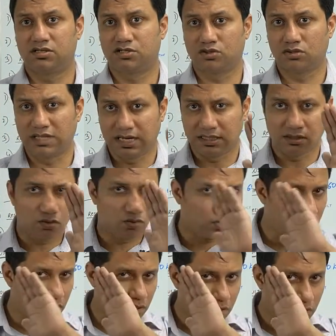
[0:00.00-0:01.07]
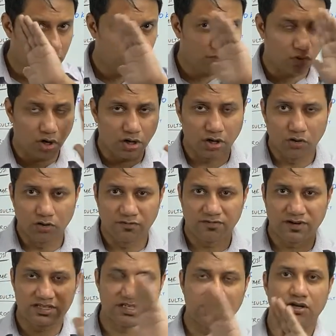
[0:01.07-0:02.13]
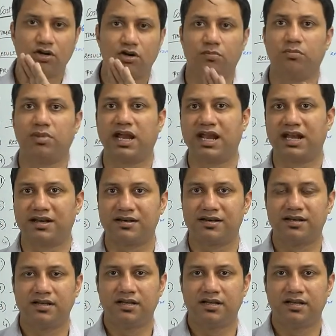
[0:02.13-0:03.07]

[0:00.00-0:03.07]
so that the whole module fits into your brain,